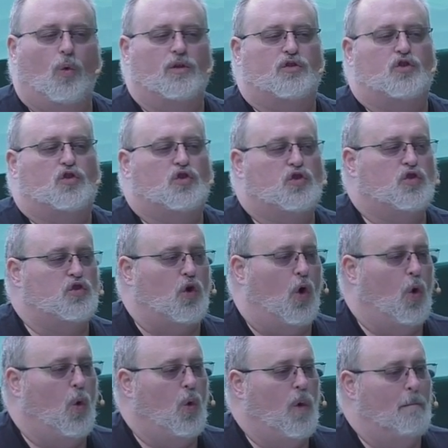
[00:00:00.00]
was
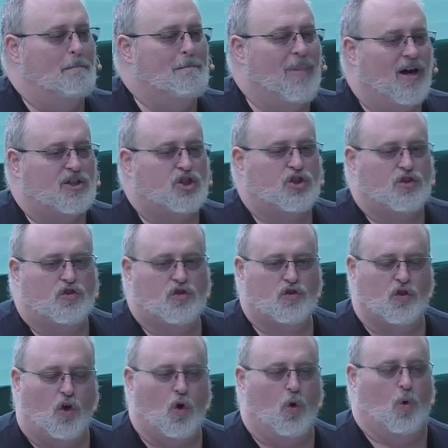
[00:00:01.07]
so much
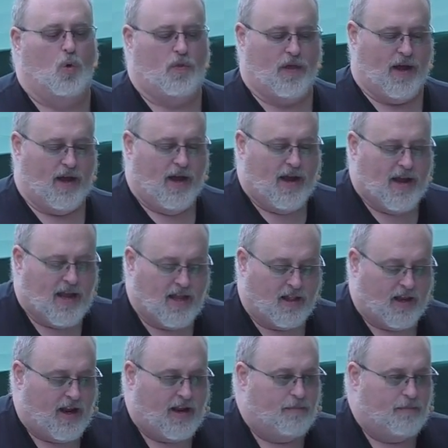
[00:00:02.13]
so that he,